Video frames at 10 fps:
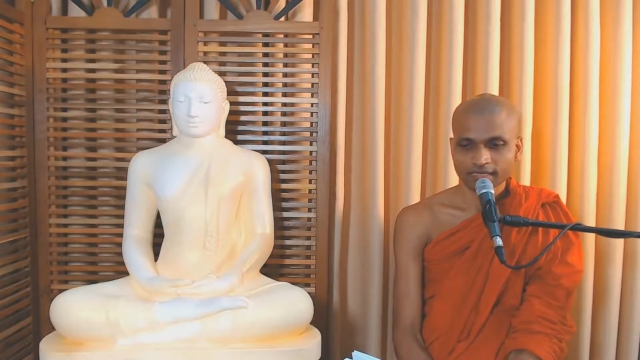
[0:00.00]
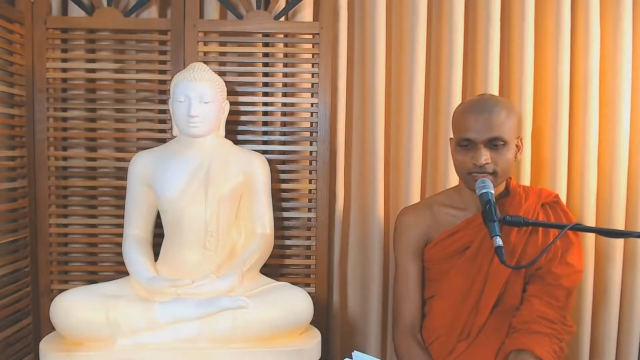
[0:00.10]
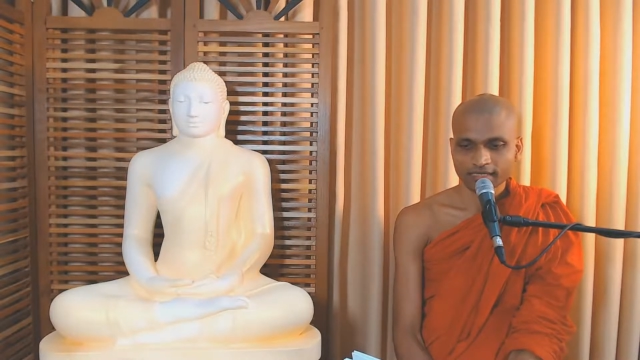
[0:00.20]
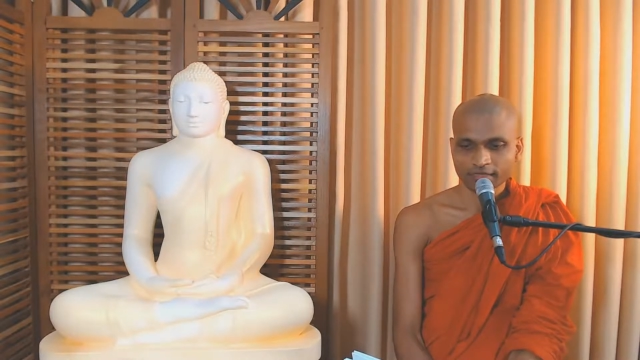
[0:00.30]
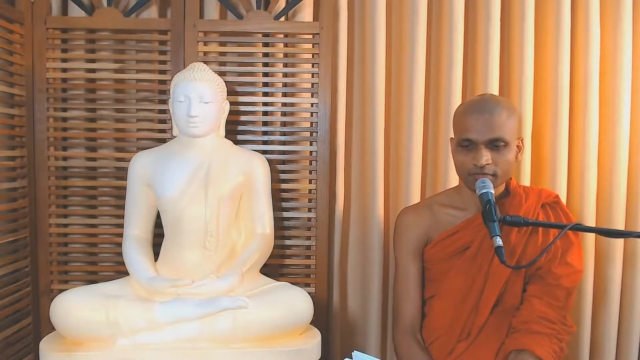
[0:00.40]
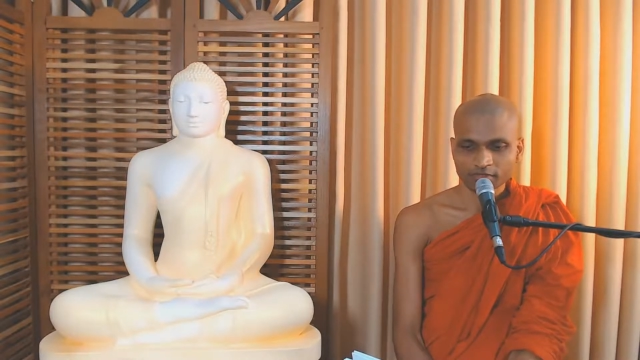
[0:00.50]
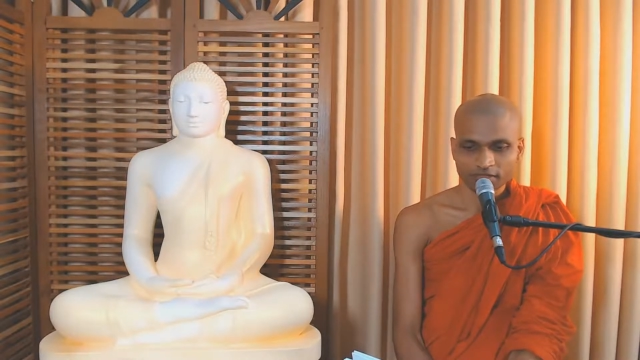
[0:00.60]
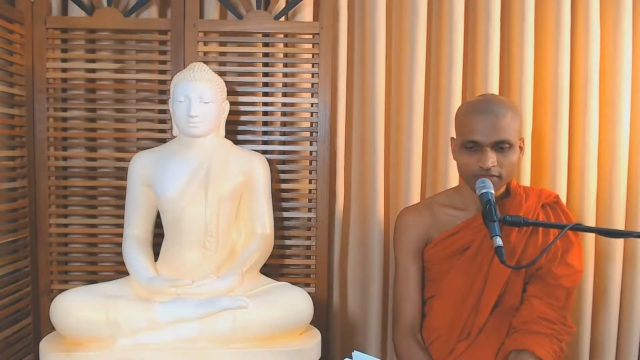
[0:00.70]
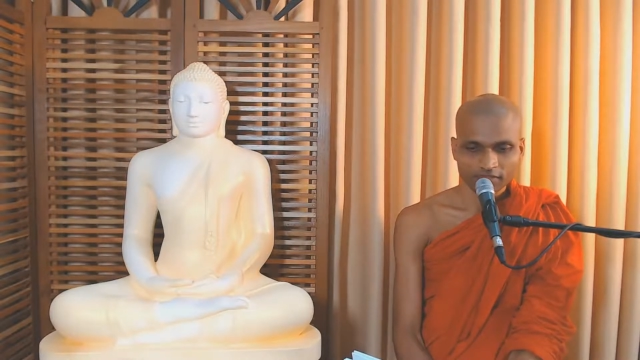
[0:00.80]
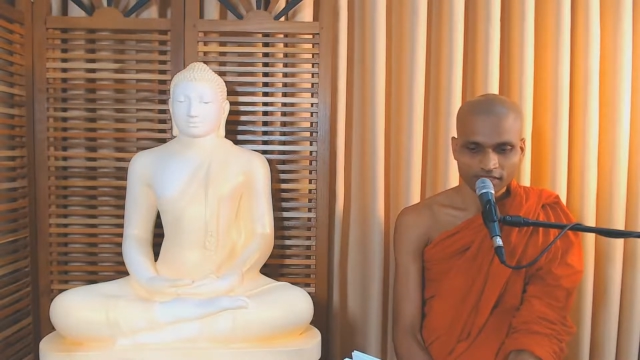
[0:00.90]

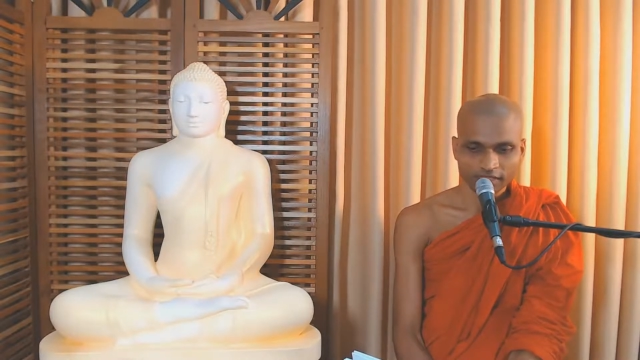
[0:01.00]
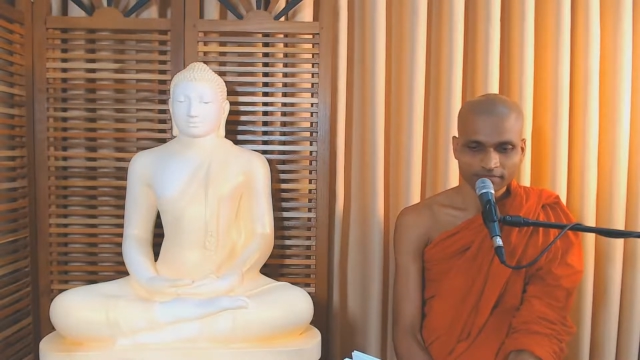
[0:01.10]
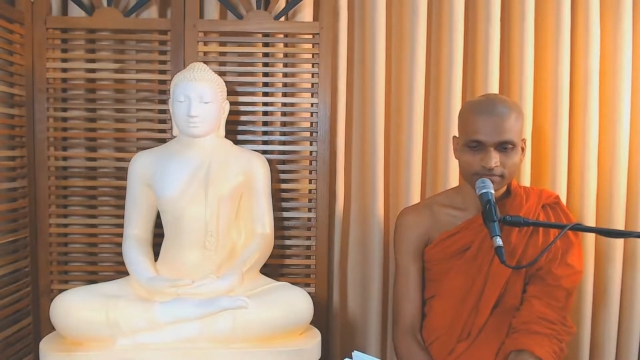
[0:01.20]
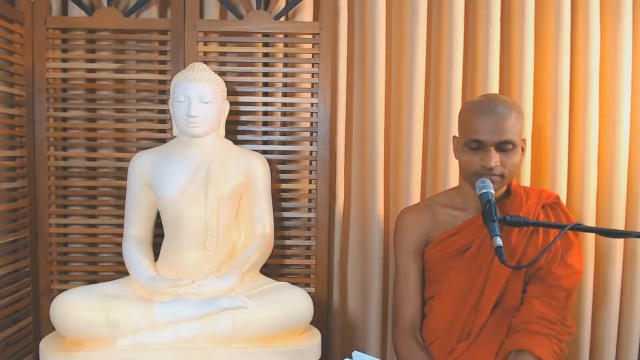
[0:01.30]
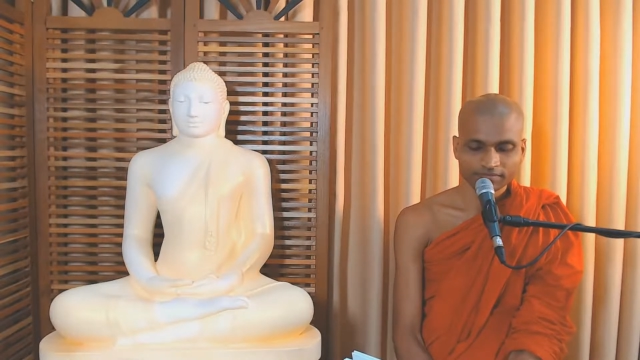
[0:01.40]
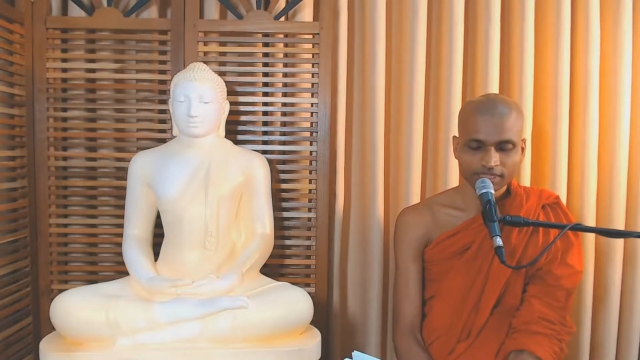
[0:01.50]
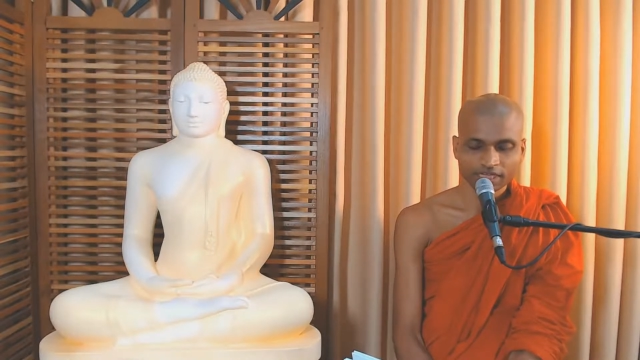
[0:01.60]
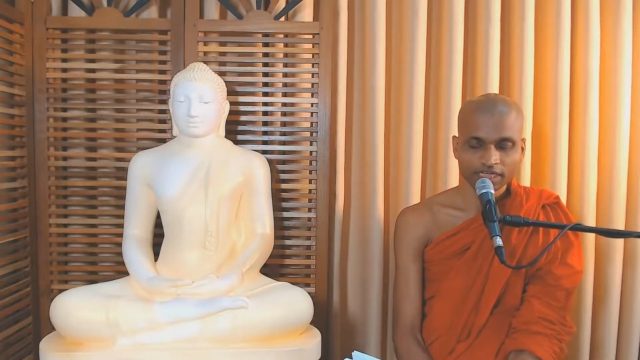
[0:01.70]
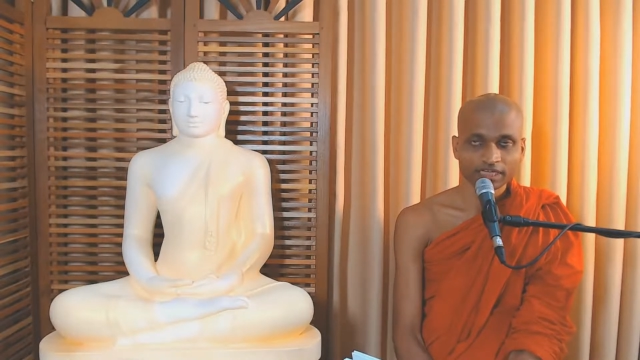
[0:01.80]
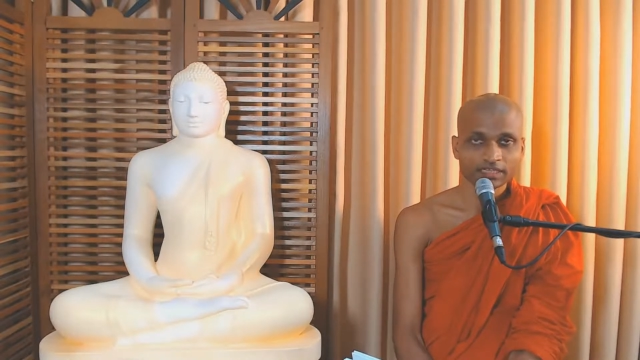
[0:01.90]
amount of time,
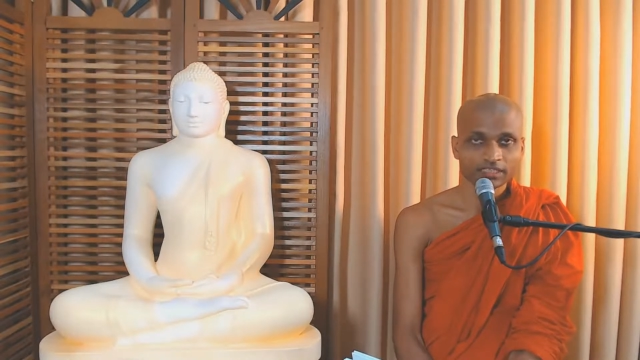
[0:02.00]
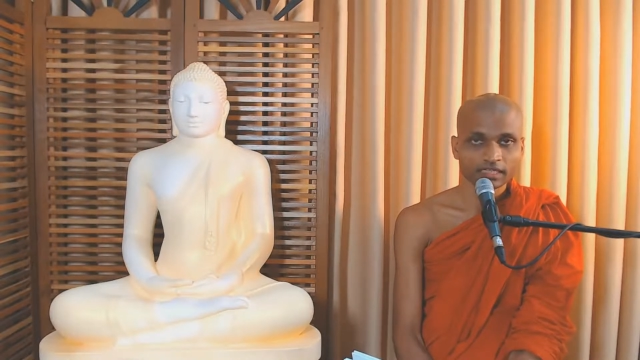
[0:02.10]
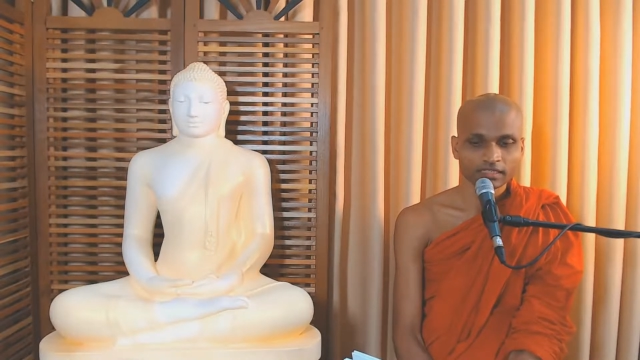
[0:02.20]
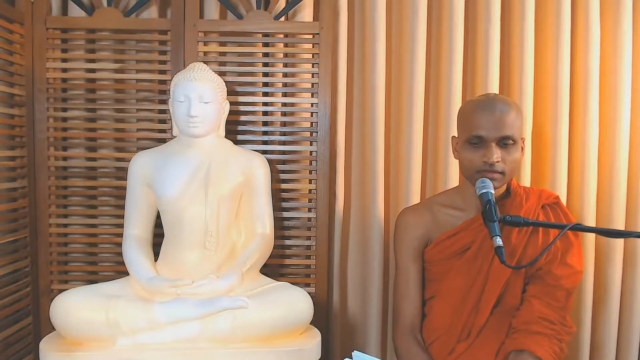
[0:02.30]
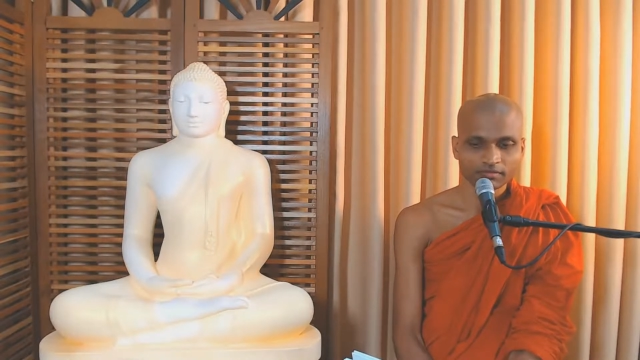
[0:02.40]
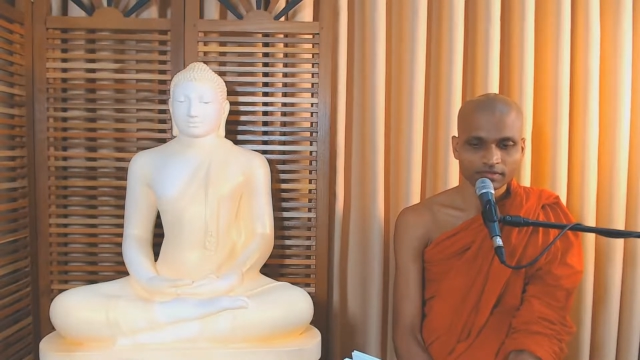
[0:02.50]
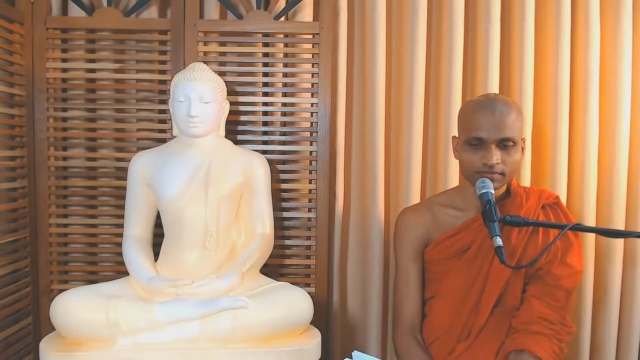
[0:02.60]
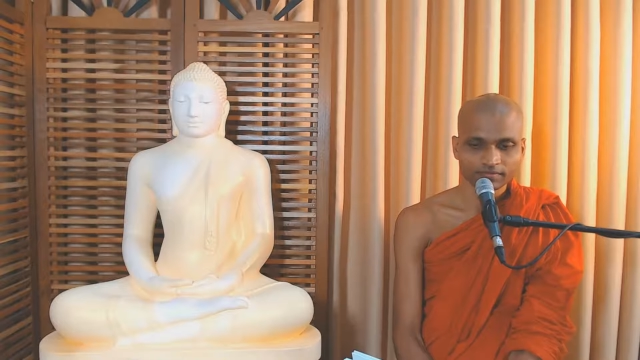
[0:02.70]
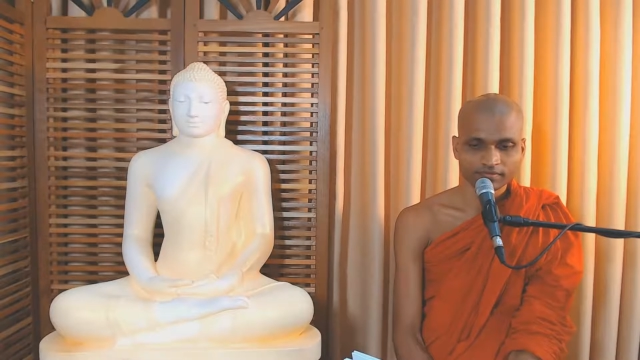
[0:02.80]
I learned that Dhamma.